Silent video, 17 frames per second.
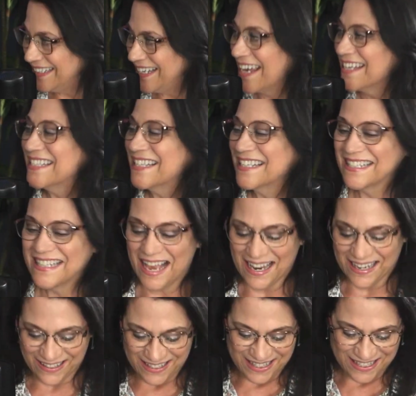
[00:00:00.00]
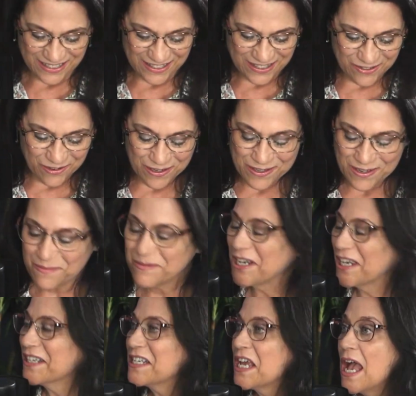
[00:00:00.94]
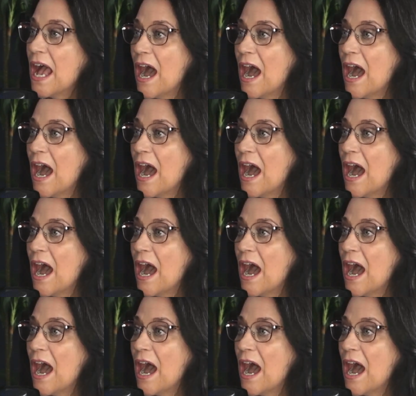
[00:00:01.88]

Yes, exactly, still a sore subject.